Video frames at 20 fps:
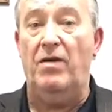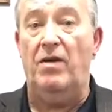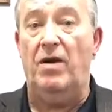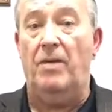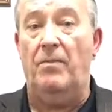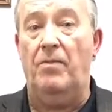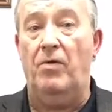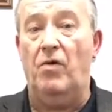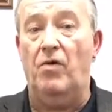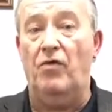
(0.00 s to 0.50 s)

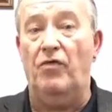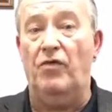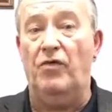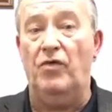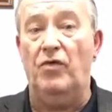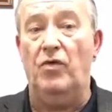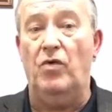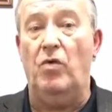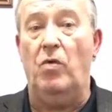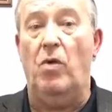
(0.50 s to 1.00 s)
a person
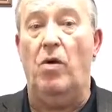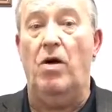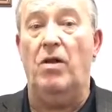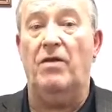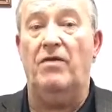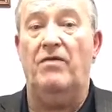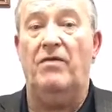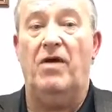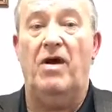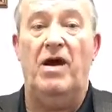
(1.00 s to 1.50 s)
who
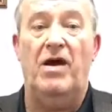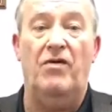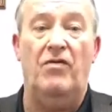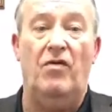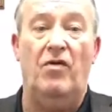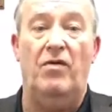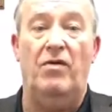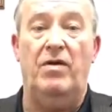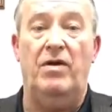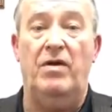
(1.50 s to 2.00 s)
qualifies
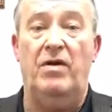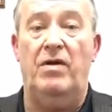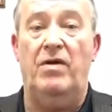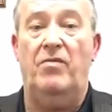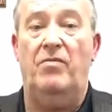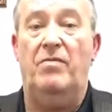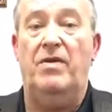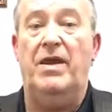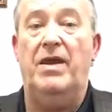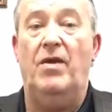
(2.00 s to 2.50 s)

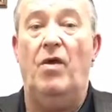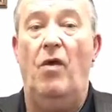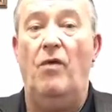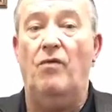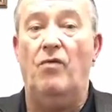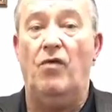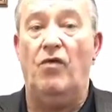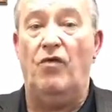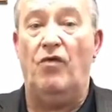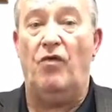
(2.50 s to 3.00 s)
as being
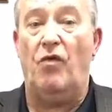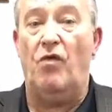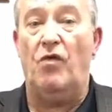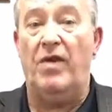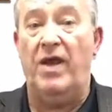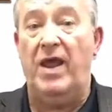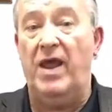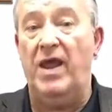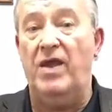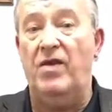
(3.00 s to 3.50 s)
over a
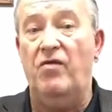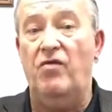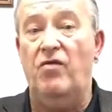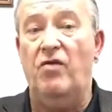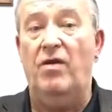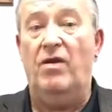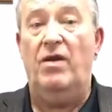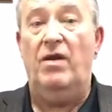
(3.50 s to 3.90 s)
certain age.